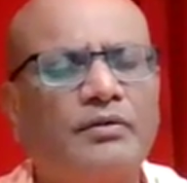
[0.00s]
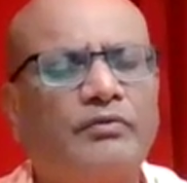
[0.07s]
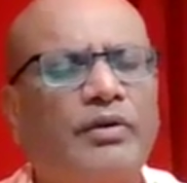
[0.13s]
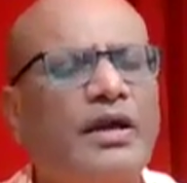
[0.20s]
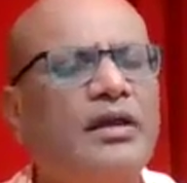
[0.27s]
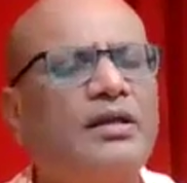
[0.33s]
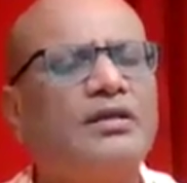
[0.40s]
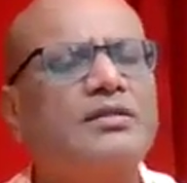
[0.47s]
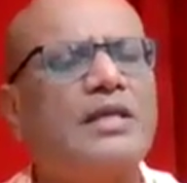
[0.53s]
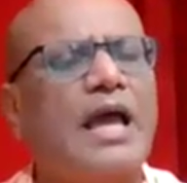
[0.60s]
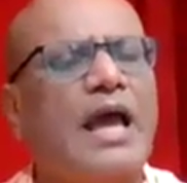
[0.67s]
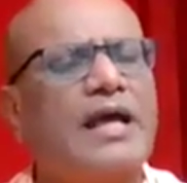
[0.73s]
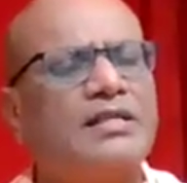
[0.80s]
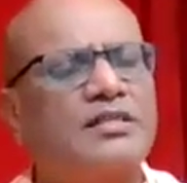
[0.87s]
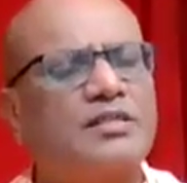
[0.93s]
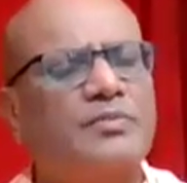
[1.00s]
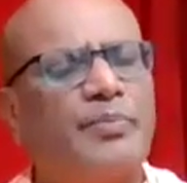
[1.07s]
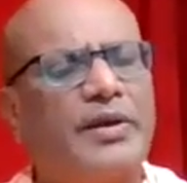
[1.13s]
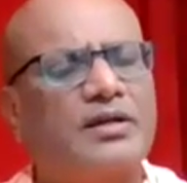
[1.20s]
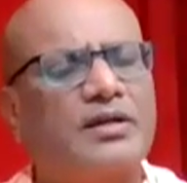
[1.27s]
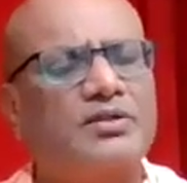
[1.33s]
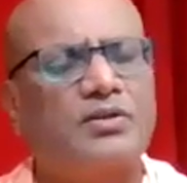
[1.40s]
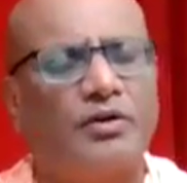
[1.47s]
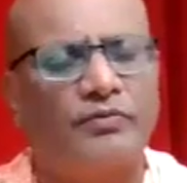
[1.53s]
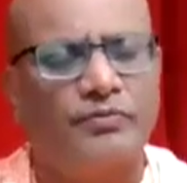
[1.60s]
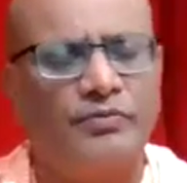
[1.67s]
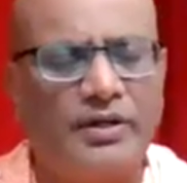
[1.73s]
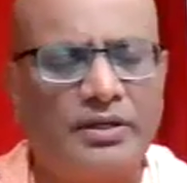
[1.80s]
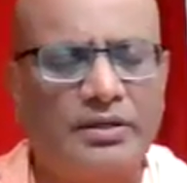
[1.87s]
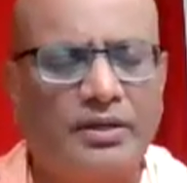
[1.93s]
various aspects
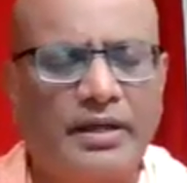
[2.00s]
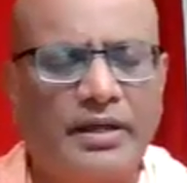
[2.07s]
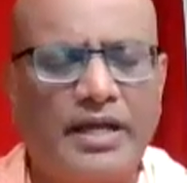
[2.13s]
of it